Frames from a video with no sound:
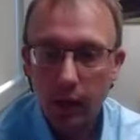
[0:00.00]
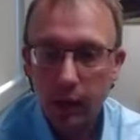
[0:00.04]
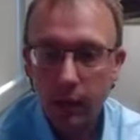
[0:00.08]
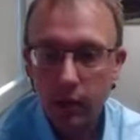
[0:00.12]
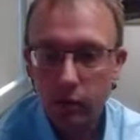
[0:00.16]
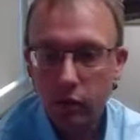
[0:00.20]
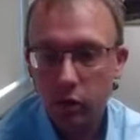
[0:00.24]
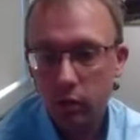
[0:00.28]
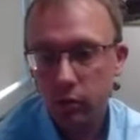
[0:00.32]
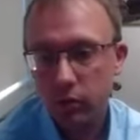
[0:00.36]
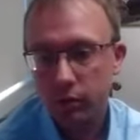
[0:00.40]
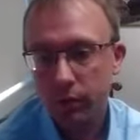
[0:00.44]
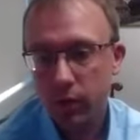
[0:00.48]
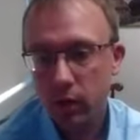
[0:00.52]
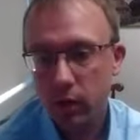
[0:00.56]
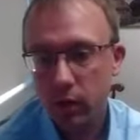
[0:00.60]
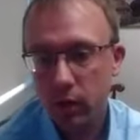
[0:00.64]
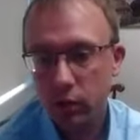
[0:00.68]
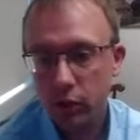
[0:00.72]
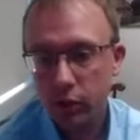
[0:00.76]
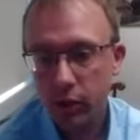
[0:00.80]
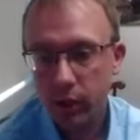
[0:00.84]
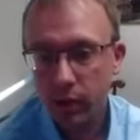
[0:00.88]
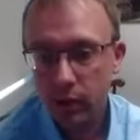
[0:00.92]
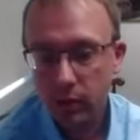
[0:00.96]
in terms of
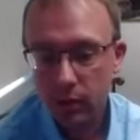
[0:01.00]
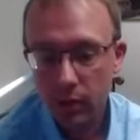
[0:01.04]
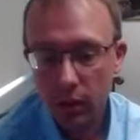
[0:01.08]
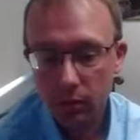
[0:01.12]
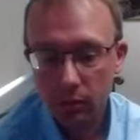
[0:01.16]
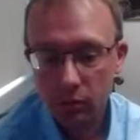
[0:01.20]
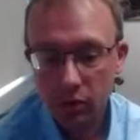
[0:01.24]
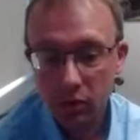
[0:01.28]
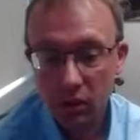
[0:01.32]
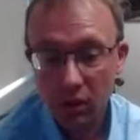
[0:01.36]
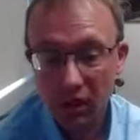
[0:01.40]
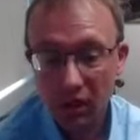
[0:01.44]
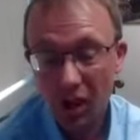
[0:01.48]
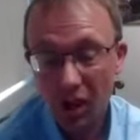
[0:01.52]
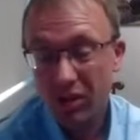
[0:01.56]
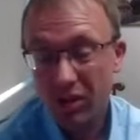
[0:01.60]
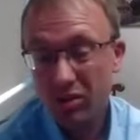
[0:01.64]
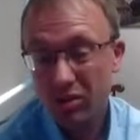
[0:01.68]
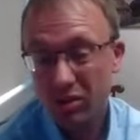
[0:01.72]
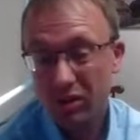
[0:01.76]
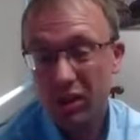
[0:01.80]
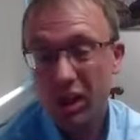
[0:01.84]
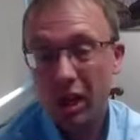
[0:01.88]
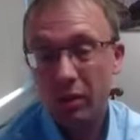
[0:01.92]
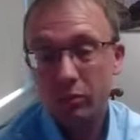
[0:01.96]
energy consumption, it
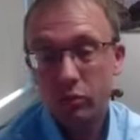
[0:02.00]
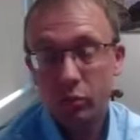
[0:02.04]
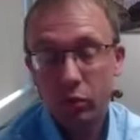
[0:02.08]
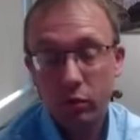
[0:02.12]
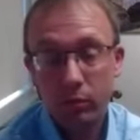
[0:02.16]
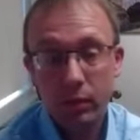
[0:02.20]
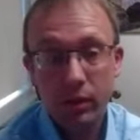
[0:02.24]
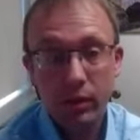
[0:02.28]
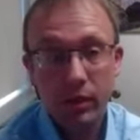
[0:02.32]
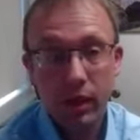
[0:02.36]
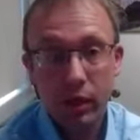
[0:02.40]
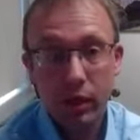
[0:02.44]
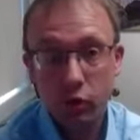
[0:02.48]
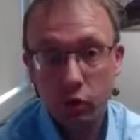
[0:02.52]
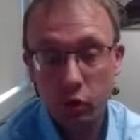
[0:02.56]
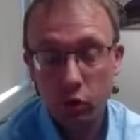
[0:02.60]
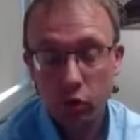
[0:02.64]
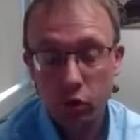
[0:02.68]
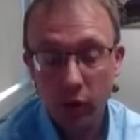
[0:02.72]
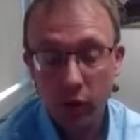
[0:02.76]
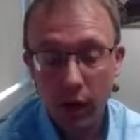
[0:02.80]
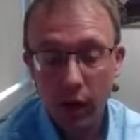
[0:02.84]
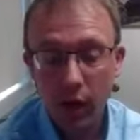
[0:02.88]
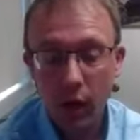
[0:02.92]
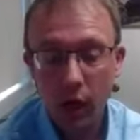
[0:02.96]
also comes with potential
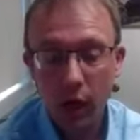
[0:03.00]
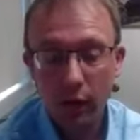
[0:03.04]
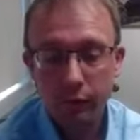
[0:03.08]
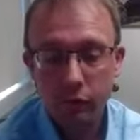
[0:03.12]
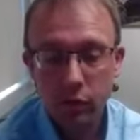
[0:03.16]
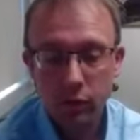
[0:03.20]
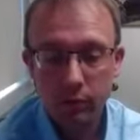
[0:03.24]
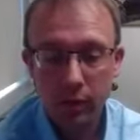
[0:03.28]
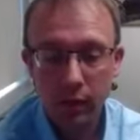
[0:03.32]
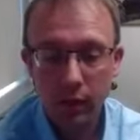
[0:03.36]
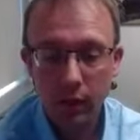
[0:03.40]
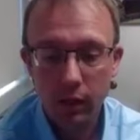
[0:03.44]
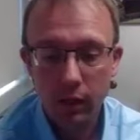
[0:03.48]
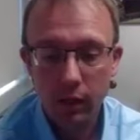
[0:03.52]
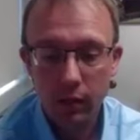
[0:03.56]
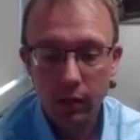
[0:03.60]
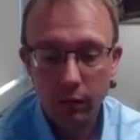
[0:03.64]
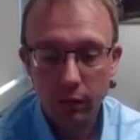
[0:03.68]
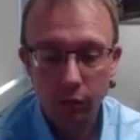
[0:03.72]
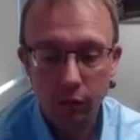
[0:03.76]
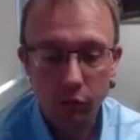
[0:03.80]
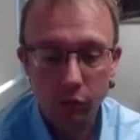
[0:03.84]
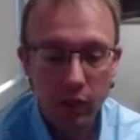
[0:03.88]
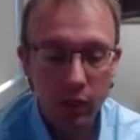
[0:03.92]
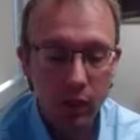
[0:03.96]
trade-offs, because
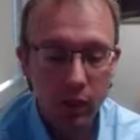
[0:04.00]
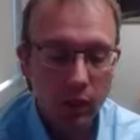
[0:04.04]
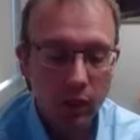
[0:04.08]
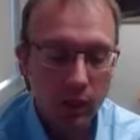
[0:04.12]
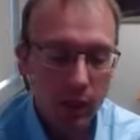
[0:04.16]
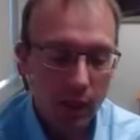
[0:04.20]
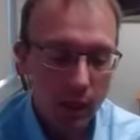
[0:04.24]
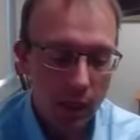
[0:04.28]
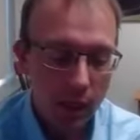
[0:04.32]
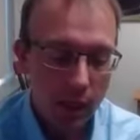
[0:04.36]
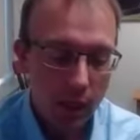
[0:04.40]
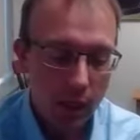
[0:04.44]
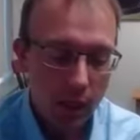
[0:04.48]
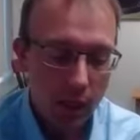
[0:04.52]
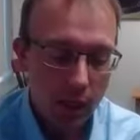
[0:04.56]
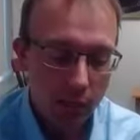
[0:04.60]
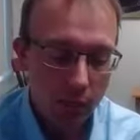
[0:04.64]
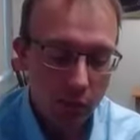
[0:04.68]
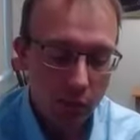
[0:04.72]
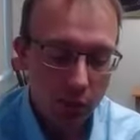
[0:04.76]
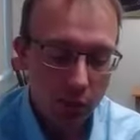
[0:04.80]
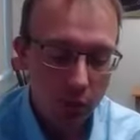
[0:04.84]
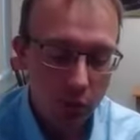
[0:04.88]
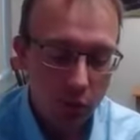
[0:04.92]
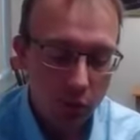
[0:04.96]
if we
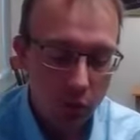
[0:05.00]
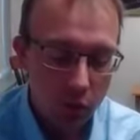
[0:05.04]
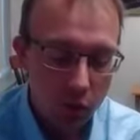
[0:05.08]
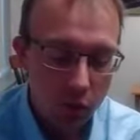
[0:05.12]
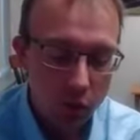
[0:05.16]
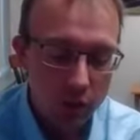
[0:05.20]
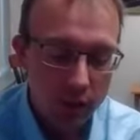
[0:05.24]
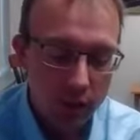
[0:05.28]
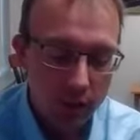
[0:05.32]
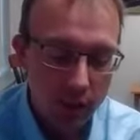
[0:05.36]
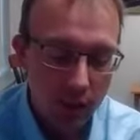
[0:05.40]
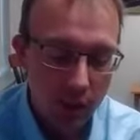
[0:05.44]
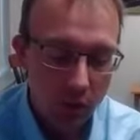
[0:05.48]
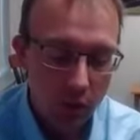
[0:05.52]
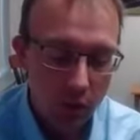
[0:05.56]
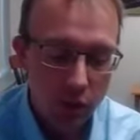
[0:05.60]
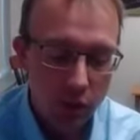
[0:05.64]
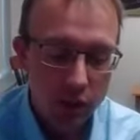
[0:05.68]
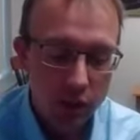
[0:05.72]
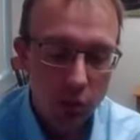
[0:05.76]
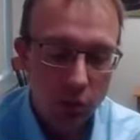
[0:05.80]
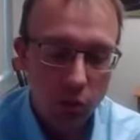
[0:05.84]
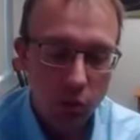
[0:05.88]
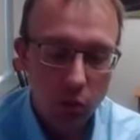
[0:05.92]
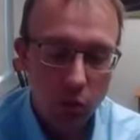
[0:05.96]
reduce the
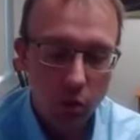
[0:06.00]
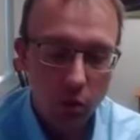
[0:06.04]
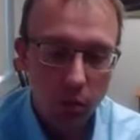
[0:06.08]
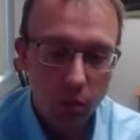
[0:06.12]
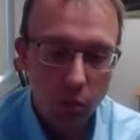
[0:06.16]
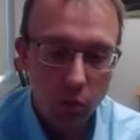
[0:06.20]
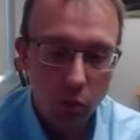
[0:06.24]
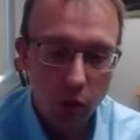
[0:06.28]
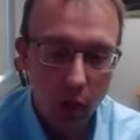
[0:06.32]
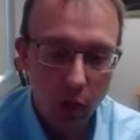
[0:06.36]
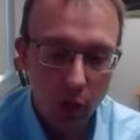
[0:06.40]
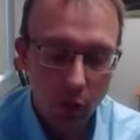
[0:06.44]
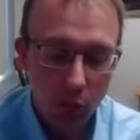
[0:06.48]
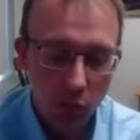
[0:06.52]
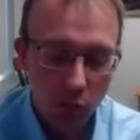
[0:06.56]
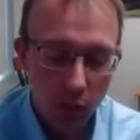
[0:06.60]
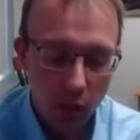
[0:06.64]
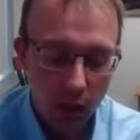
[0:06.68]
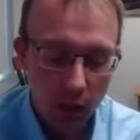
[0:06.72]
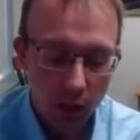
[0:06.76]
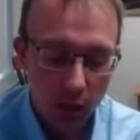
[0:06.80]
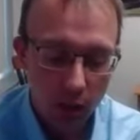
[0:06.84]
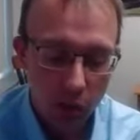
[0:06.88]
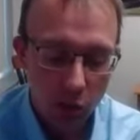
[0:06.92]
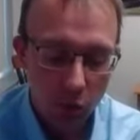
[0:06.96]
energy we're
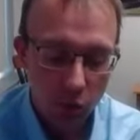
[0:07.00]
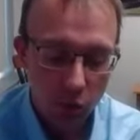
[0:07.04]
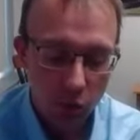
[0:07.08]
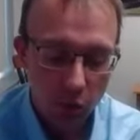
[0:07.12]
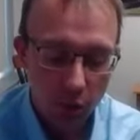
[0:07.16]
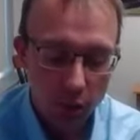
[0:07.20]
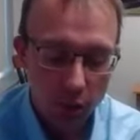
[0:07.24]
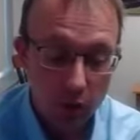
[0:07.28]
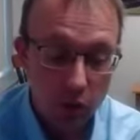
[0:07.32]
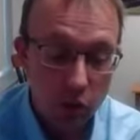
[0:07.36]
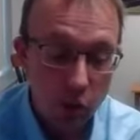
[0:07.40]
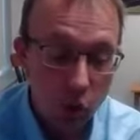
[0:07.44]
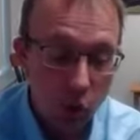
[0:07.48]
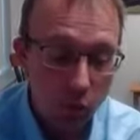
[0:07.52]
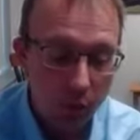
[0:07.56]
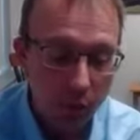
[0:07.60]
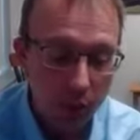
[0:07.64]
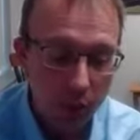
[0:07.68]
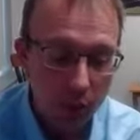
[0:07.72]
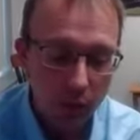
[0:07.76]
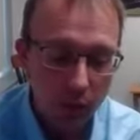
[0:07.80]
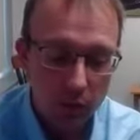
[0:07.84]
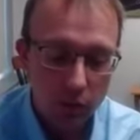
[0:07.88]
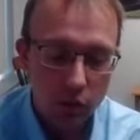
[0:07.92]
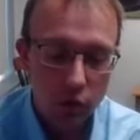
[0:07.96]
consuming